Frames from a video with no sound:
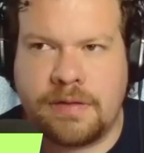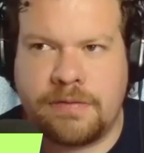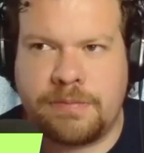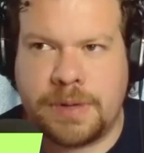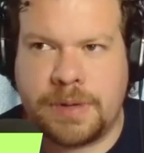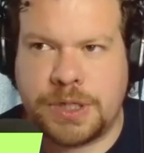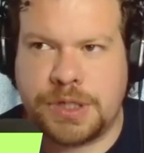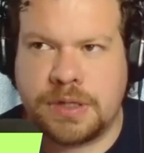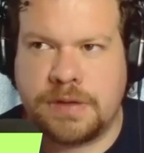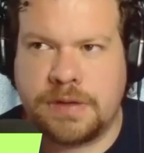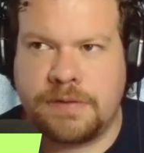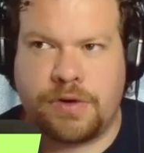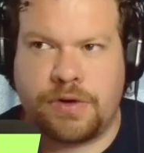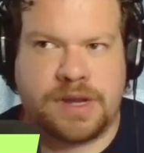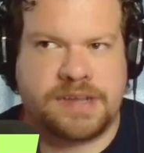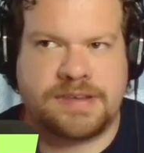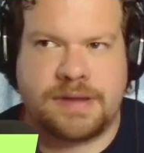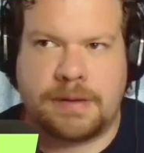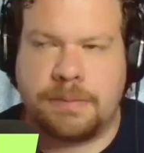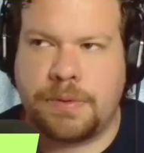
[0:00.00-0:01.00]
Especially, for
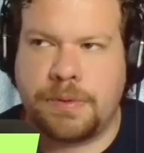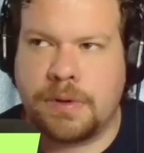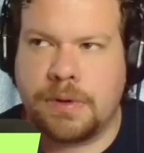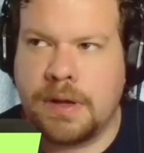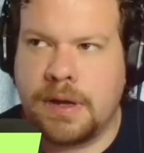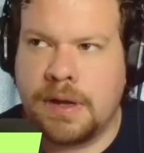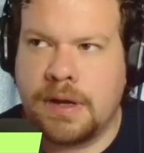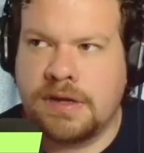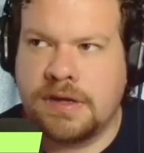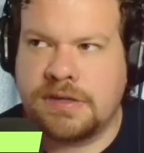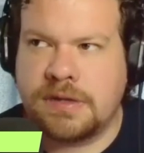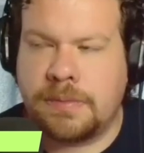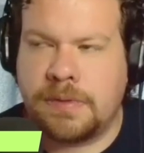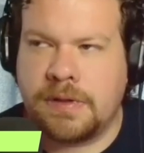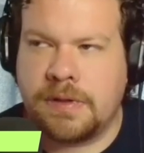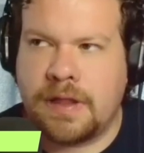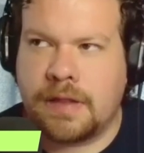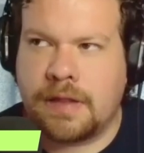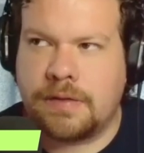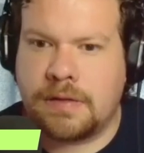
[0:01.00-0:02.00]
example,
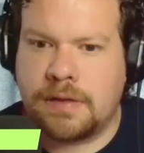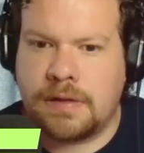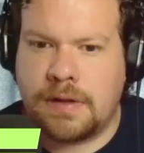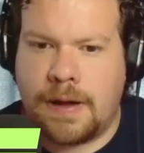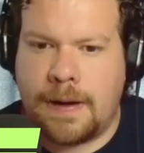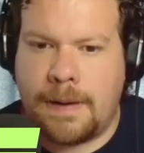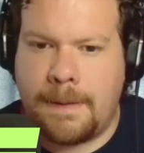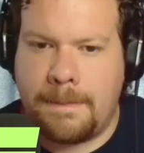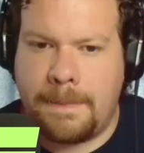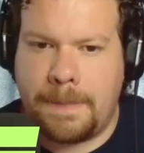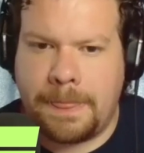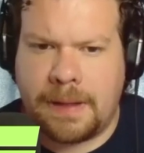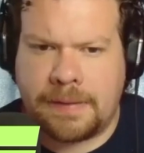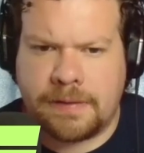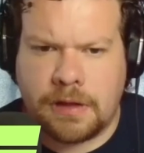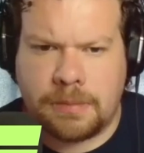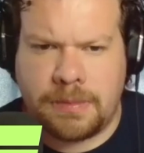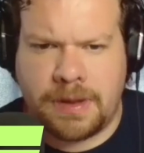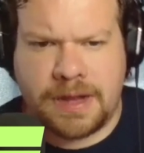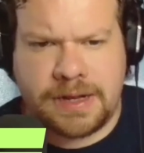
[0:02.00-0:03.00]
something that um, that
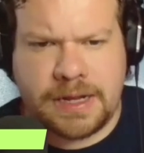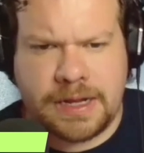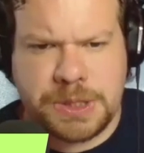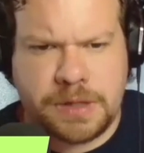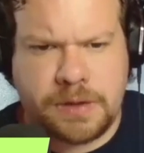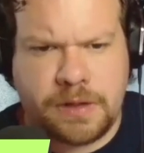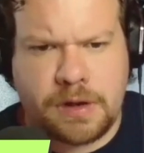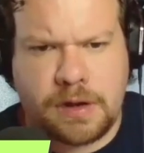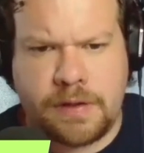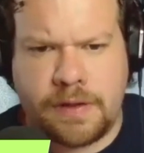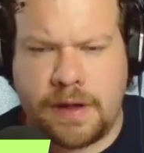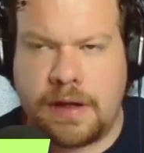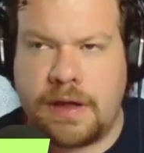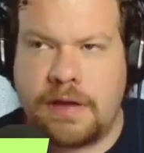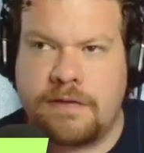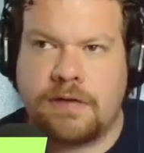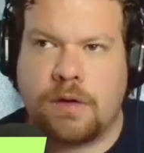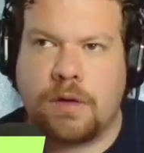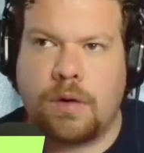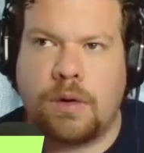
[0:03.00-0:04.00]
got my attention the other day
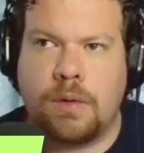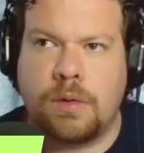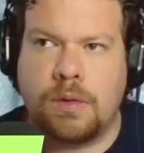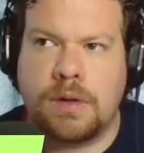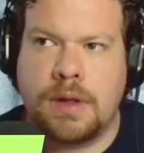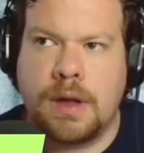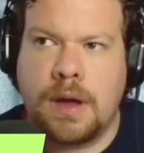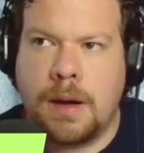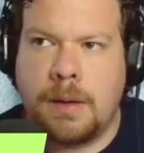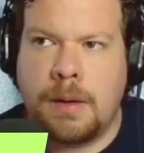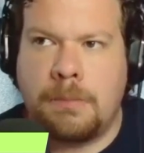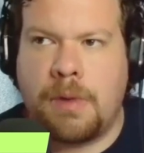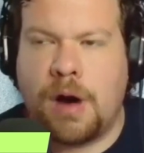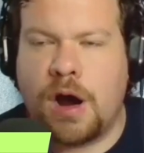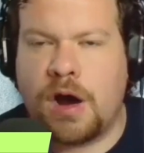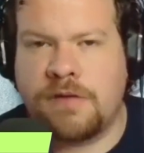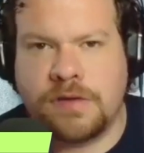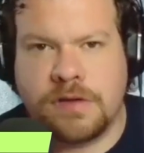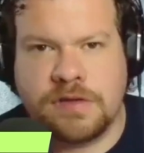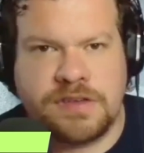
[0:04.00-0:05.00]
is the whole
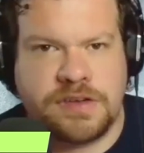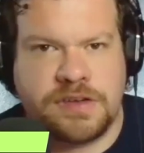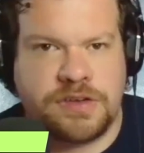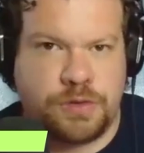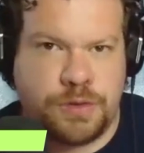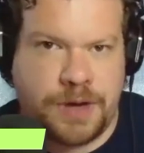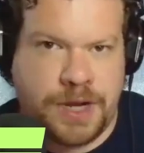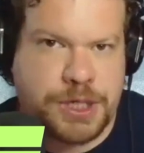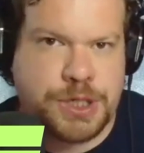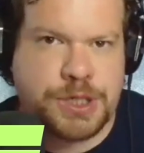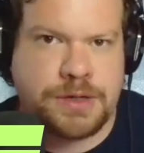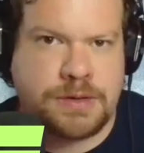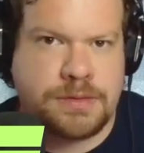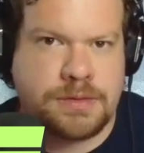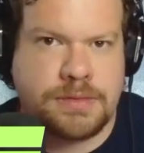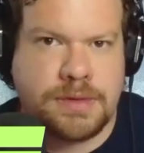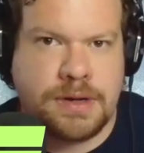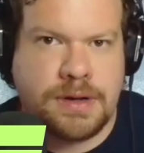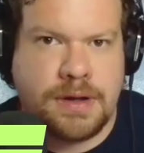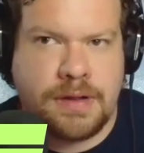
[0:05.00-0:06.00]
Marvel
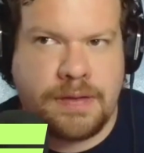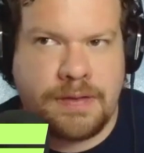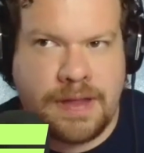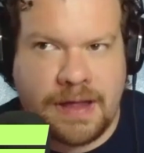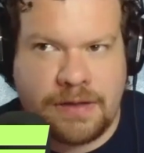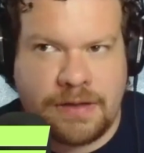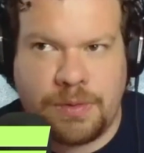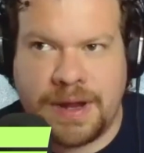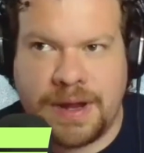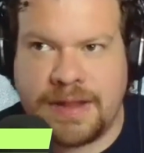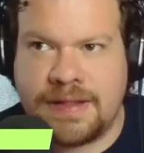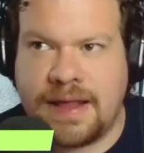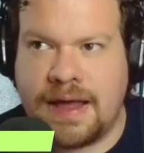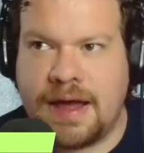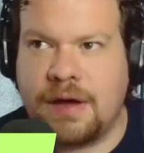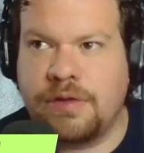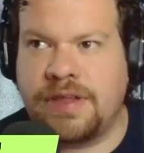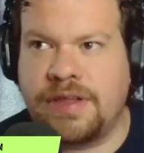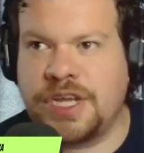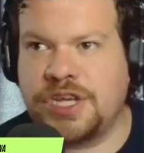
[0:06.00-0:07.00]
situation, that right
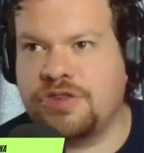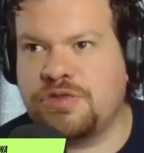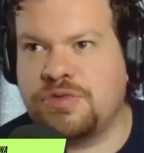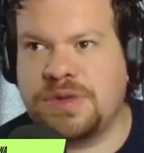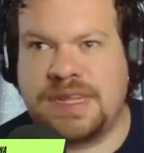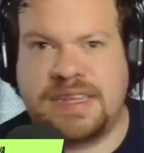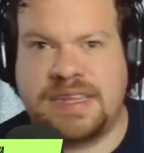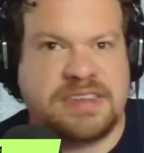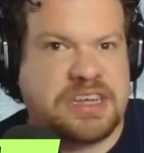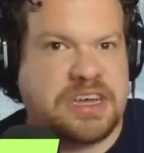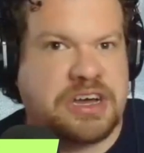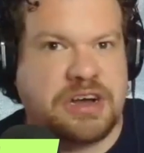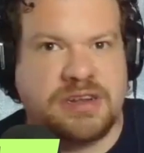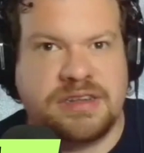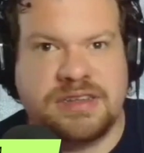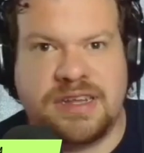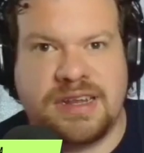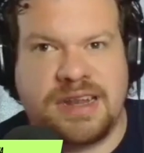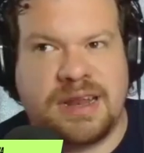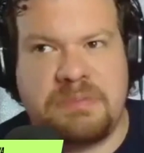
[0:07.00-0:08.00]
now they're just releasing
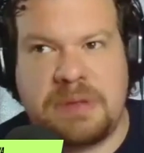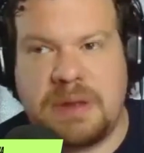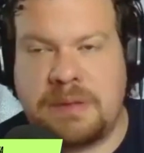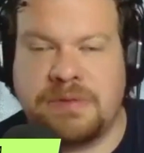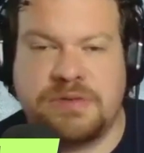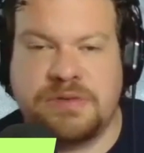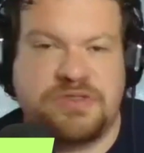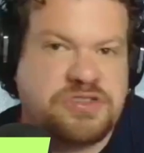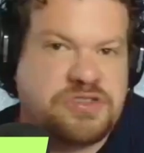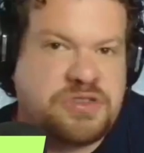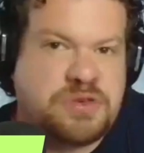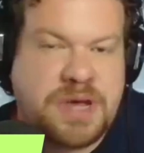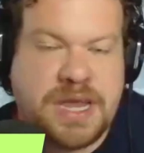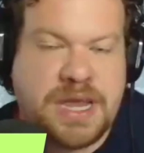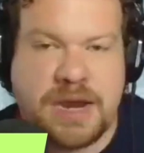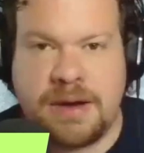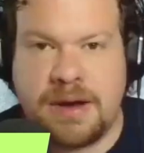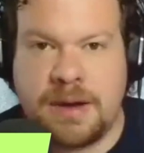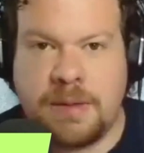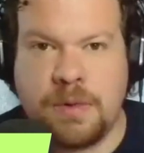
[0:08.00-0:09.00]
content and people just don't
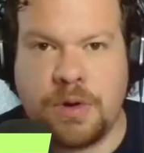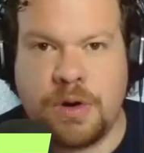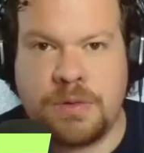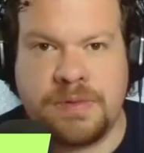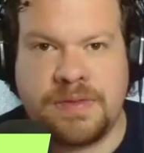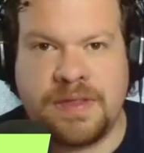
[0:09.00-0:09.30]
care anymore.